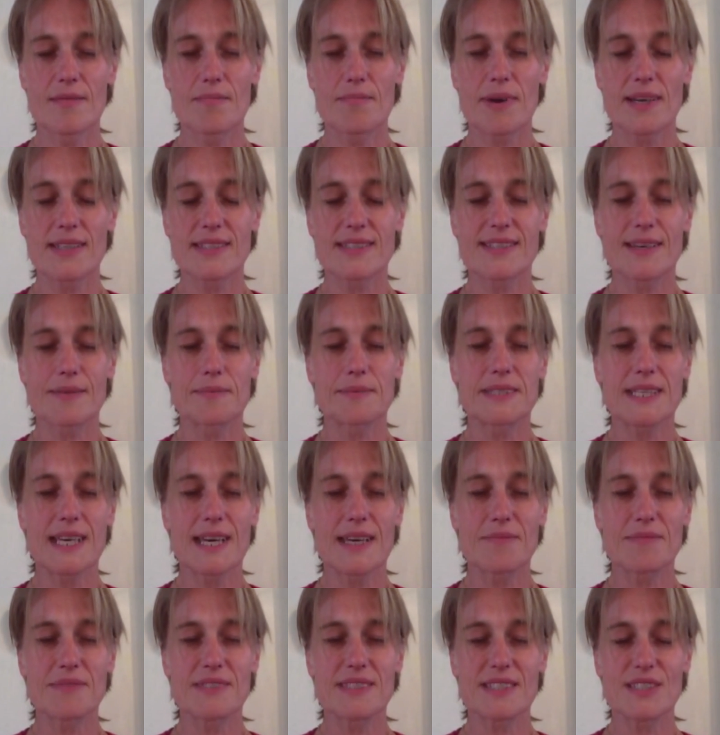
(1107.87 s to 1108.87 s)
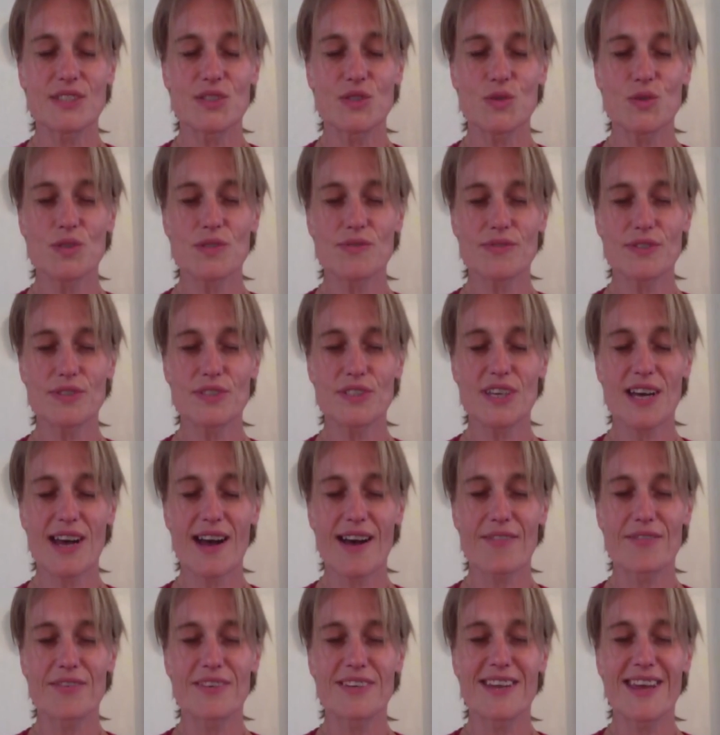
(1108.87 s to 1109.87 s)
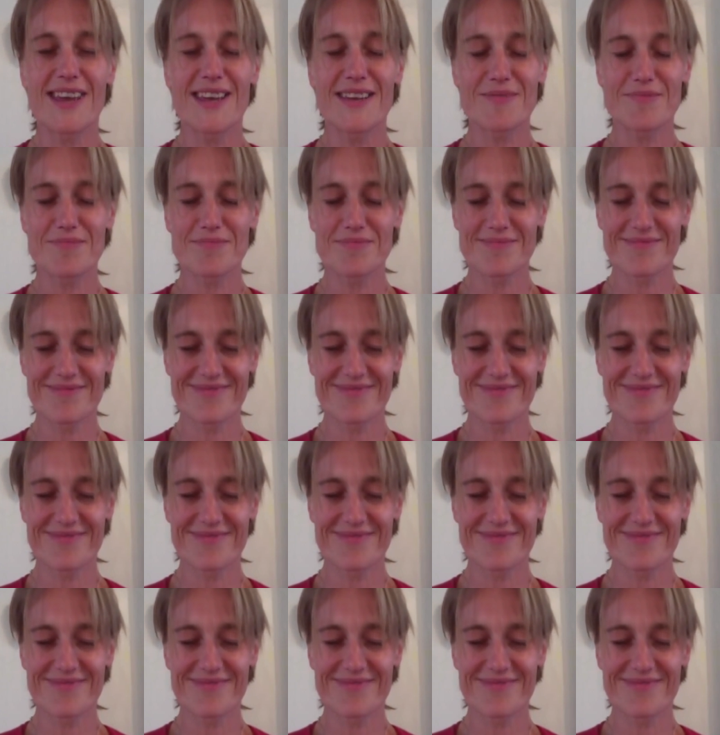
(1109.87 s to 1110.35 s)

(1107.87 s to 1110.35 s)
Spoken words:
But sometimes it's useful to have a name.